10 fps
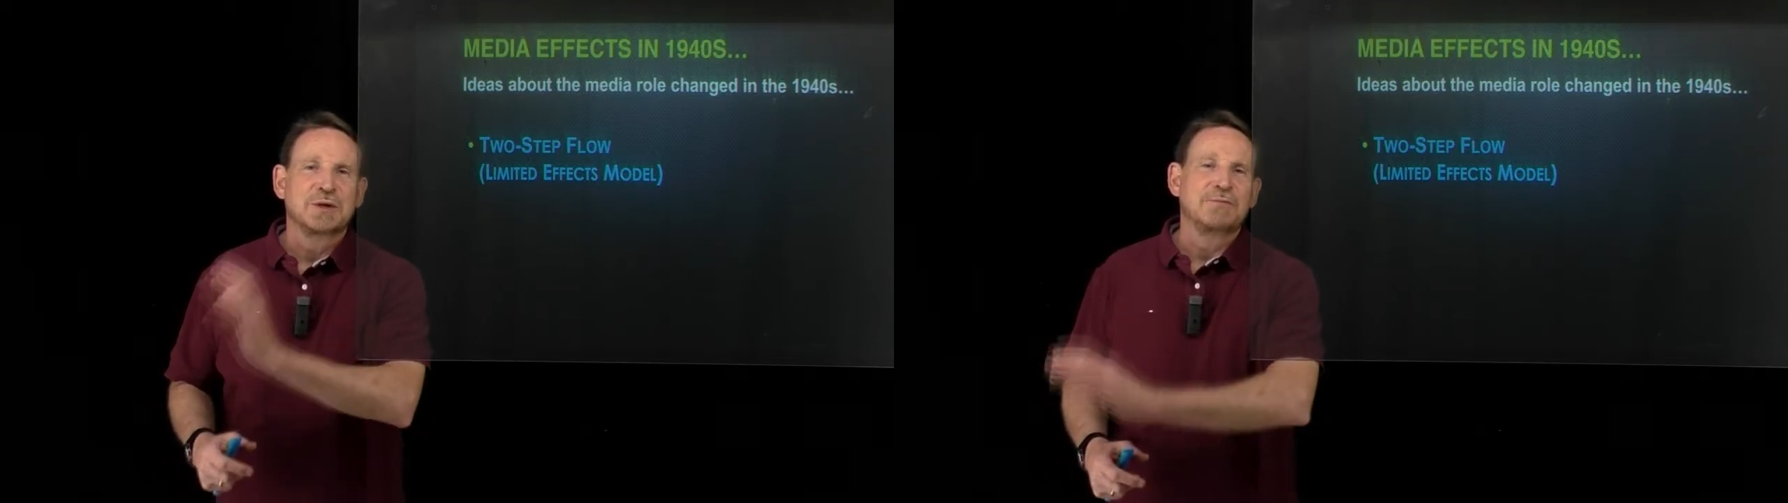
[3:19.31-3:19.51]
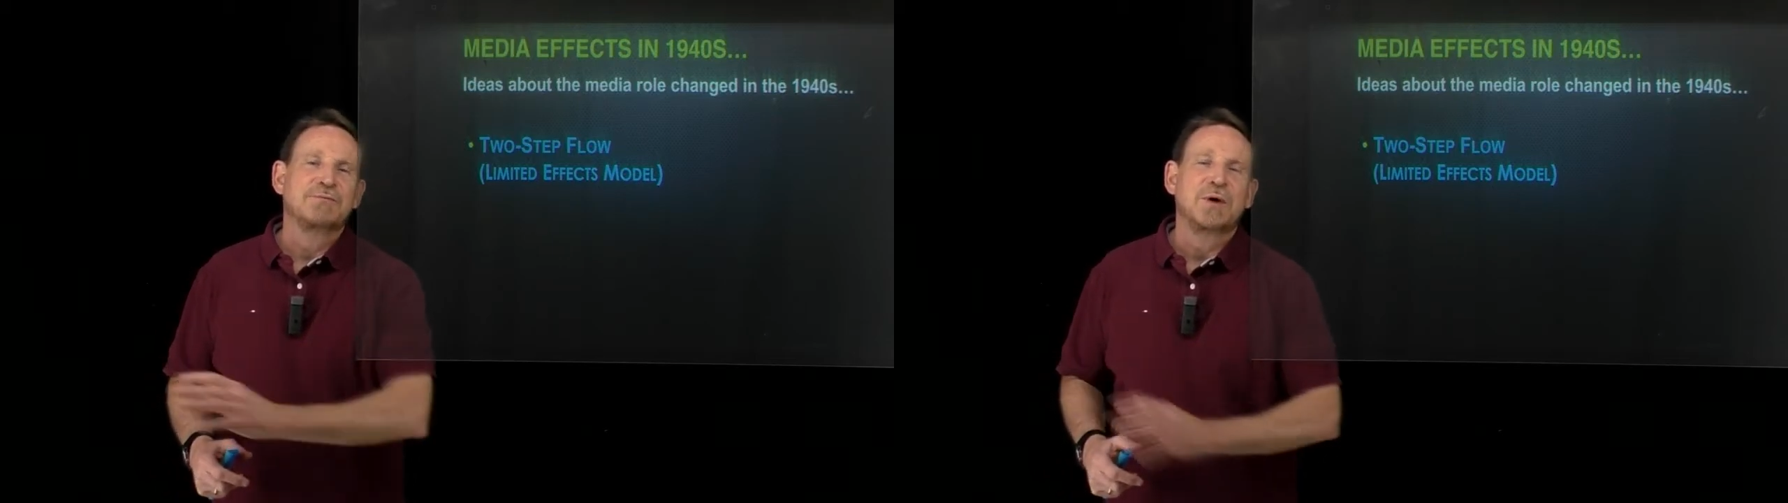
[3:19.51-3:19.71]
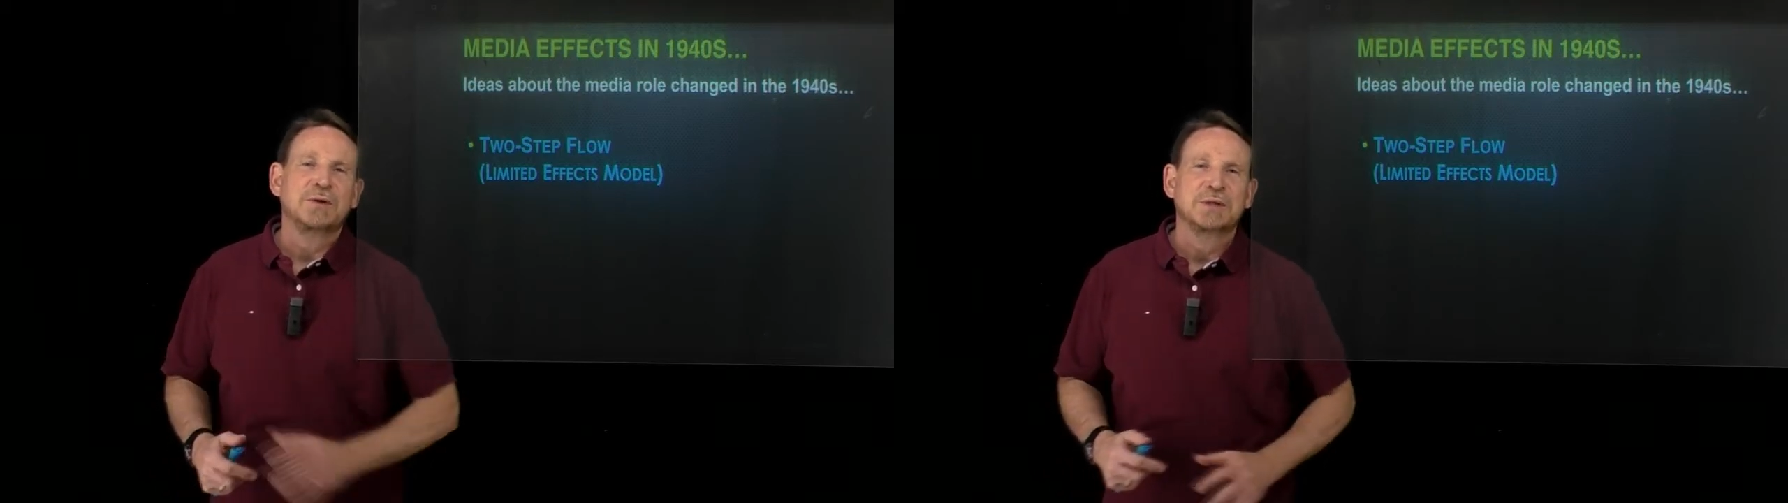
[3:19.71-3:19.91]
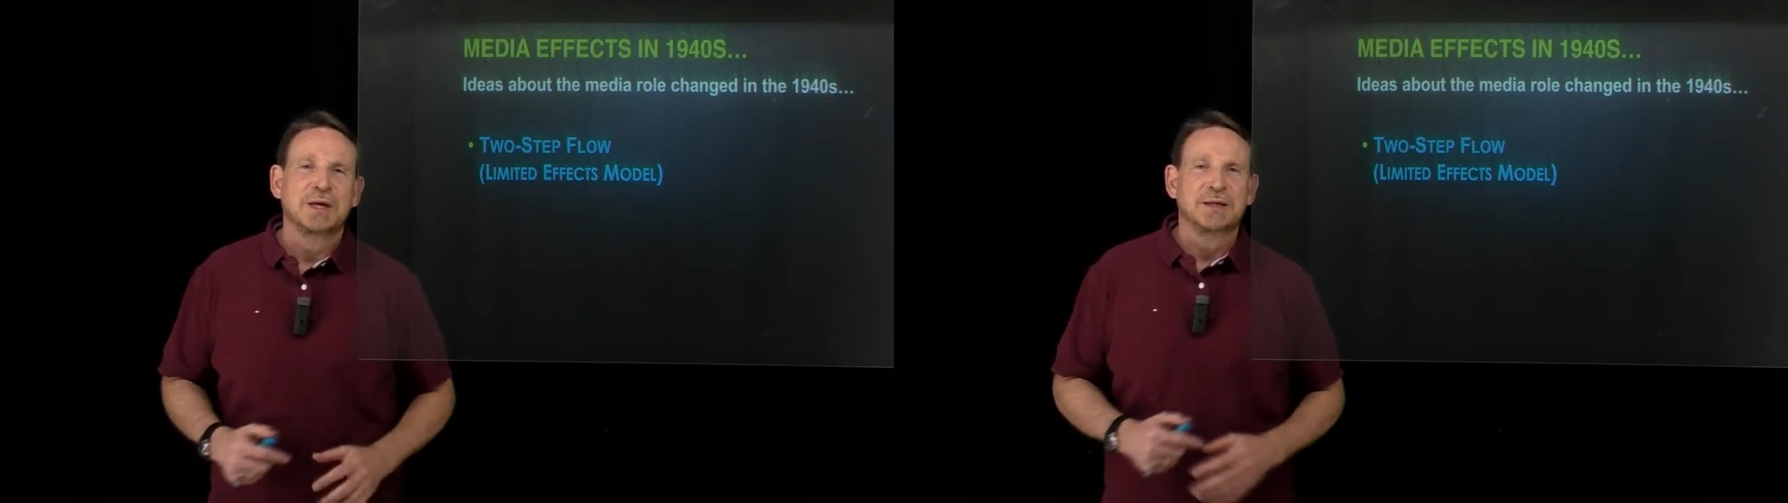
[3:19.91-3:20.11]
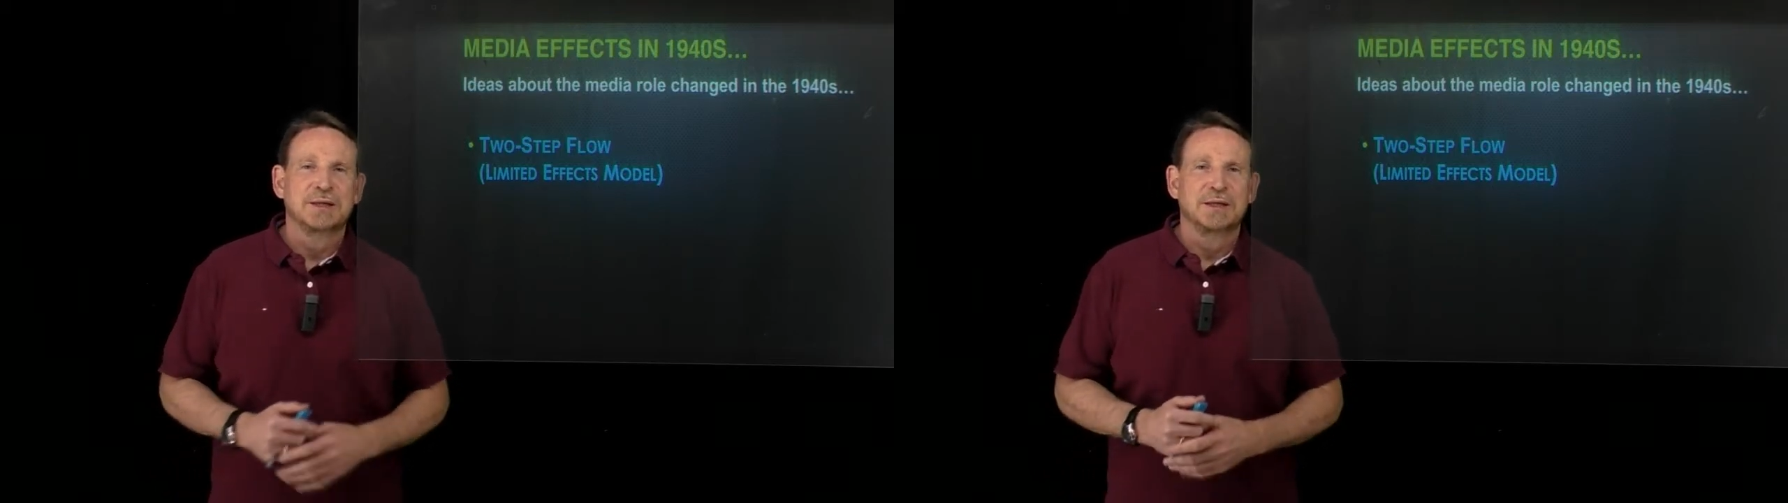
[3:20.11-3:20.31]
that
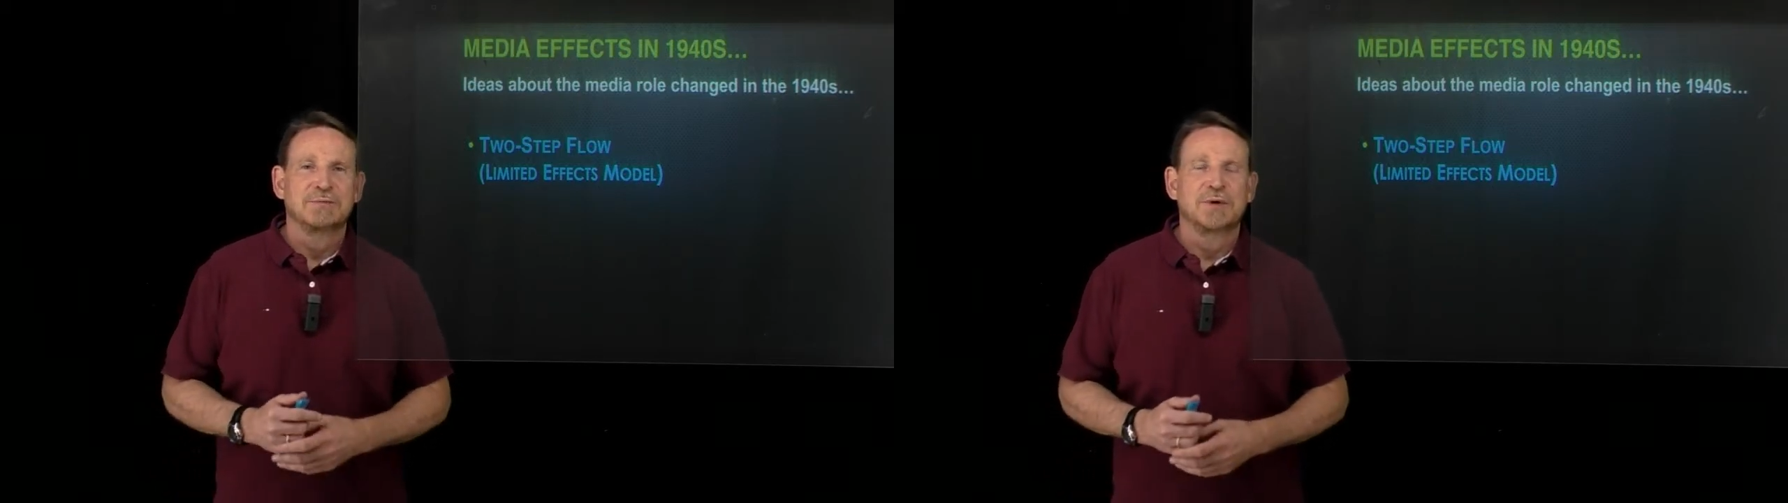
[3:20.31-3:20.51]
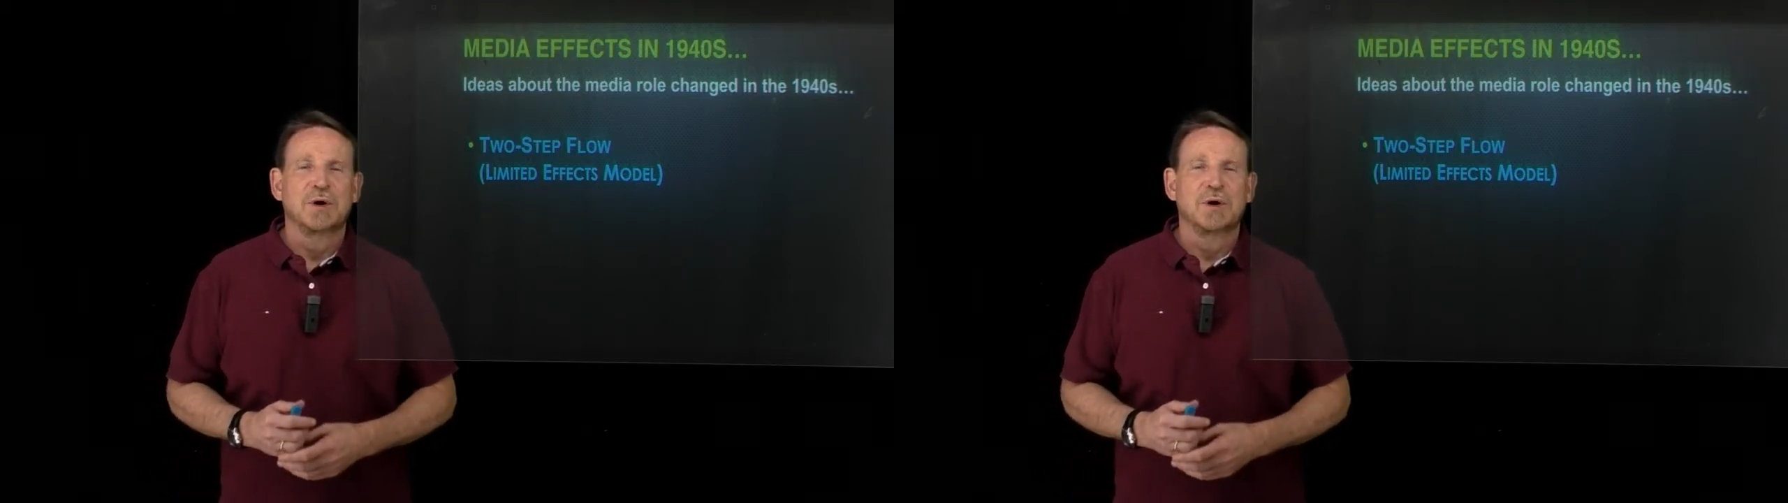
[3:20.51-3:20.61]
faulty idea of